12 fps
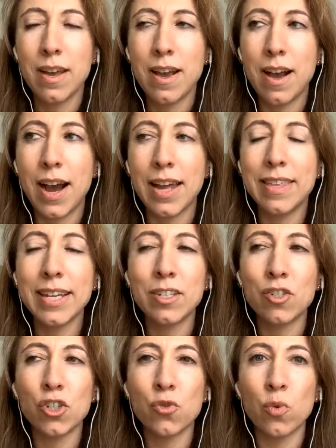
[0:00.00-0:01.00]
I think
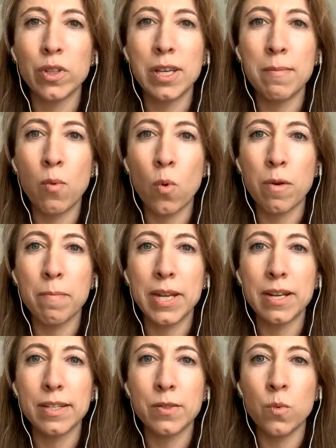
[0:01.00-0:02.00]
it's just really important
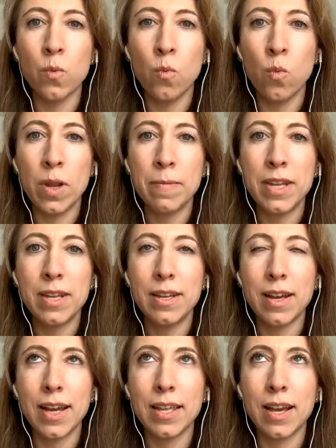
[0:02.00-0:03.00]
because women,
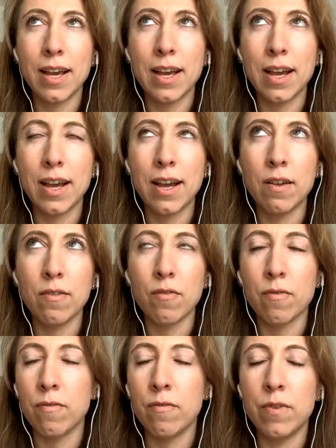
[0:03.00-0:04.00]

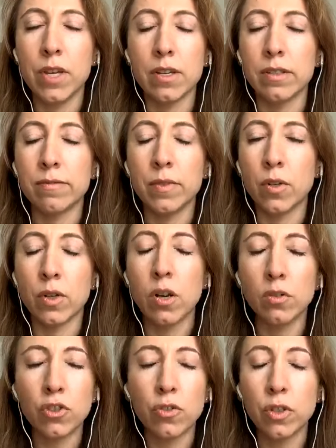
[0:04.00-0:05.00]
via you know
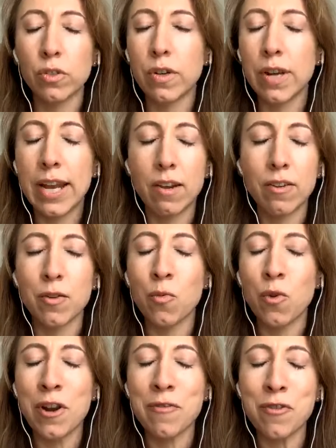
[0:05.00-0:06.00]
cultural or inherent
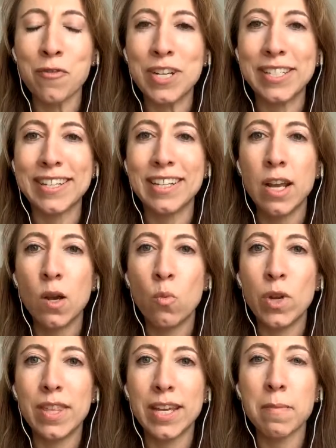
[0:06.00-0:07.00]
whatever reason we
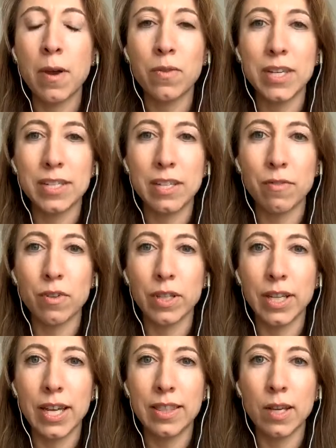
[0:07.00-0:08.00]
think about things
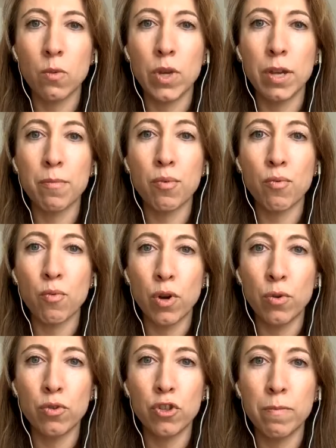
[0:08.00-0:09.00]
differently i think we
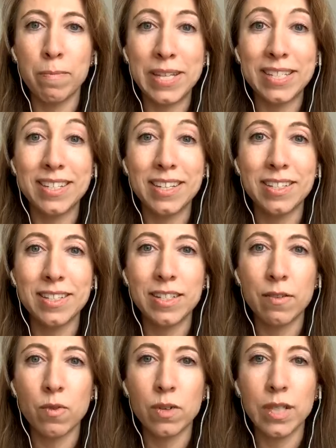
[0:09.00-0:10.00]
approach business
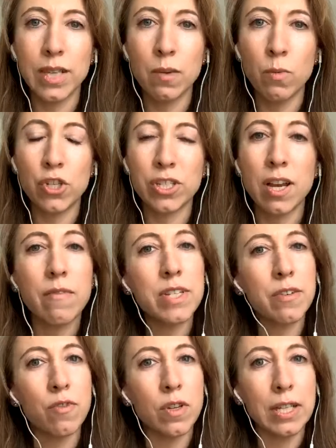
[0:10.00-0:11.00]
differently we just have a
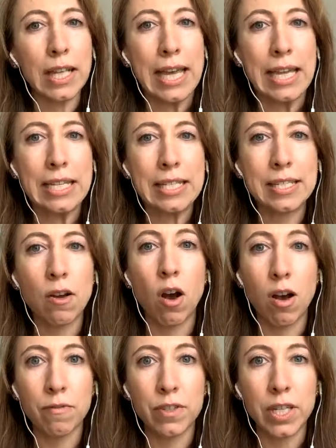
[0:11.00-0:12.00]
different lens
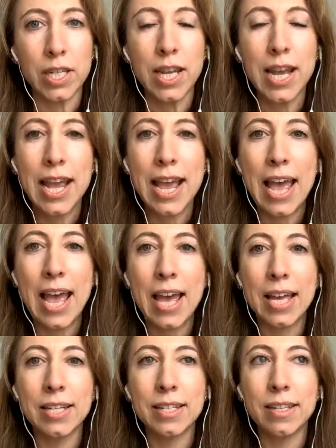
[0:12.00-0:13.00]
often
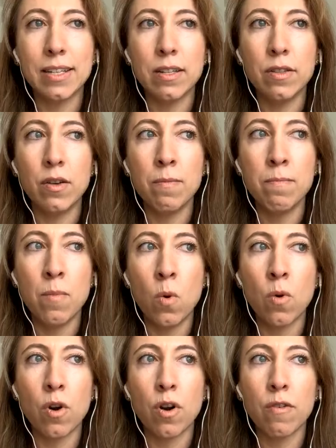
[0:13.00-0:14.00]
and the
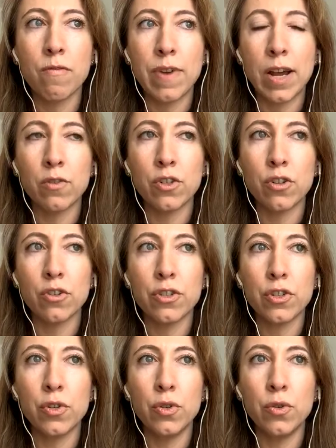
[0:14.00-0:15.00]
more founders
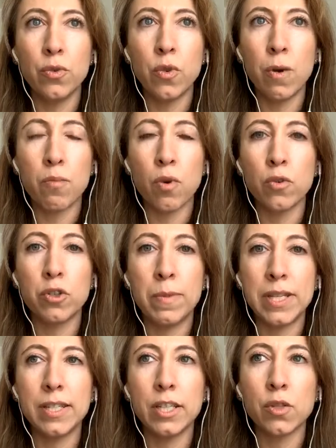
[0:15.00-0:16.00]
who approach
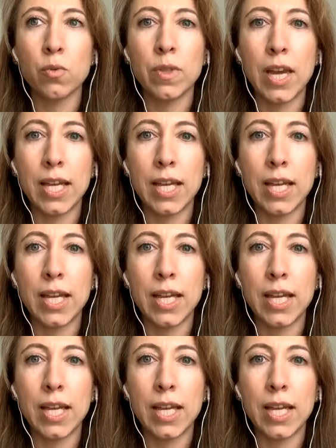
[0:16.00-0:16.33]
business through that